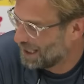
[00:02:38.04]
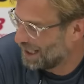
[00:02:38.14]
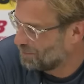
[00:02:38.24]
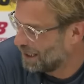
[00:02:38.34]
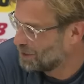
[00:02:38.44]
with
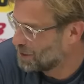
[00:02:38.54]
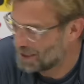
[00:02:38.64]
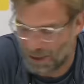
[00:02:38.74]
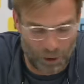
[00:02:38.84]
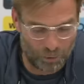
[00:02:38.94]
other
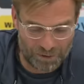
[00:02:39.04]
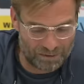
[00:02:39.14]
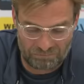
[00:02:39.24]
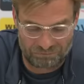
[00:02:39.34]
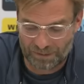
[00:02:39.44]
managers, so
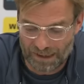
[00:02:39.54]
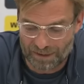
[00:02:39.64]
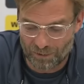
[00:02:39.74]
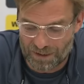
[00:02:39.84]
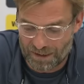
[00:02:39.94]
um,
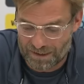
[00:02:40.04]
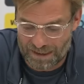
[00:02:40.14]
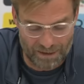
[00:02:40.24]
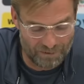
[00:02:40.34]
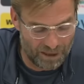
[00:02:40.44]
I don't
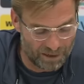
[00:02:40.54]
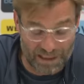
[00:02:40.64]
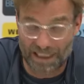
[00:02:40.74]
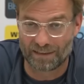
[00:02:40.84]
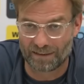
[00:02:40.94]
see
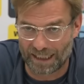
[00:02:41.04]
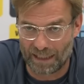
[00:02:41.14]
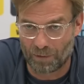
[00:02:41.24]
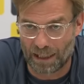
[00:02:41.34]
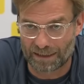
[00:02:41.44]
understand the
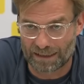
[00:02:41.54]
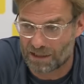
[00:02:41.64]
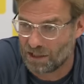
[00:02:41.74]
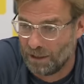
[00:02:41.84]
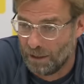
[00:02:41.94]
game like
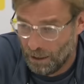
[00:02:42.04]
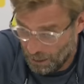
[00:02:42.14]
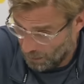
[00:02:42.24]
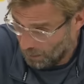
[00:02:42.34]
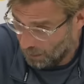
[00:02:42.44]
this.
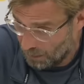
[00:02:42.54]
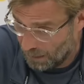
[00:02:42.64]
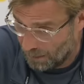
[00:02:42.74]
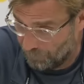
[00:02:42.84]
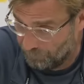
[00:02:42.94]

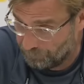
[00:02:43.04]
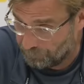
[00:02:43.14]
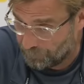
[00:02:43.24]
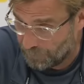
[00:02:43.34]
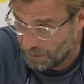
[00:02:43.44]

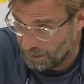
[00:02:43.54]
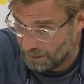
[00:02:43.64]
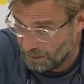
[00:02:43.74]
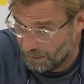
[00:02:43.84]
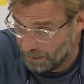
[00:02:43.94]
Um,
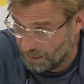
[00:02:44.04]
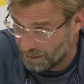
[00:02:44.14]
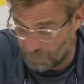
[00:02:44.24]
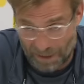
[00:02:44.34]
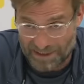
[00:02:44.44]

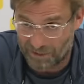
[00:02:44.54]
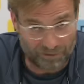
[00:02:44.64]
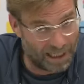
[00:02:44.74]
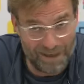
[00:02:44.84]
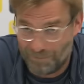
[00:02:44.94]
it's a
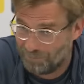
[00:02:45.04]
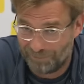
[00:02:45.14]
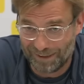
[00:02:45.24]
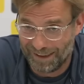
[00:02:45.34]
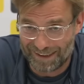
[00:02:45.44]
massive game.
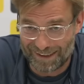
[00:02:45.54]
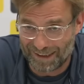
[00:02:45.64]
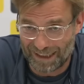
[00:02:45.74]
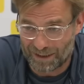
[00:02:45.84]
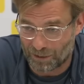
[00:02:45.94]

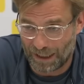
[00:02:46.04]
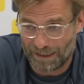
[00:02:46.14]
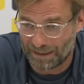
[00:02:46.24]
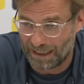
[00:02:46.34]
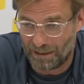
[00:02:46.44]
It's it's
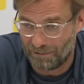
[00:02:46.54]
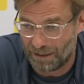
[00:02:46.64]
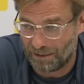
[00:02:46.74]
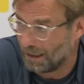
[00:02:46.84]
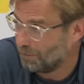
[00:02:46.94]
great, and I,
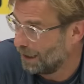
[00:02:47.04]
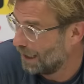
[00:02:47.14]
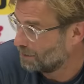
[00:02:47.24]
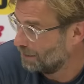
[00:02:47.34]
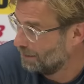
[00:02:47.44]
I, I
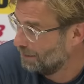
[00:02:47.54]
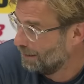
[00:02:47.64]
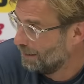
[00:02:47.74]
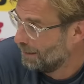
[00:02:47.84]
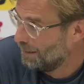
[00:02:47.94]
actually
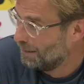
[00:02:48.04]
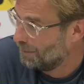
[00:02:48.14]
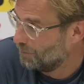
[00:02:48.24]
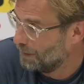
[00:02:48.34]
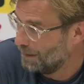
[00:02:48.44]

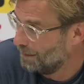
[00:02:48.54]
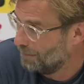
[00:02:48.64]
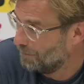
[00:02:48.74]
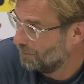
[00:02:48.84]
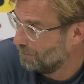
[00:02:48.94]

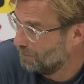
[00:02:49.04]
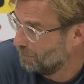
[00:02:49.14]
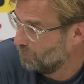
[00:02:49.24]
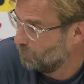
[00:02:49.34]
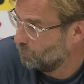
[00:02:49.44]
really
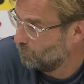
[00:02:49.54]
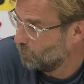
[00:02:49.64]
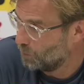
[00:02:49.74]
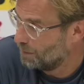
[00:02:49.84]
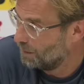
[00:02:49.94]

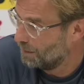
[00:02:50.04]
would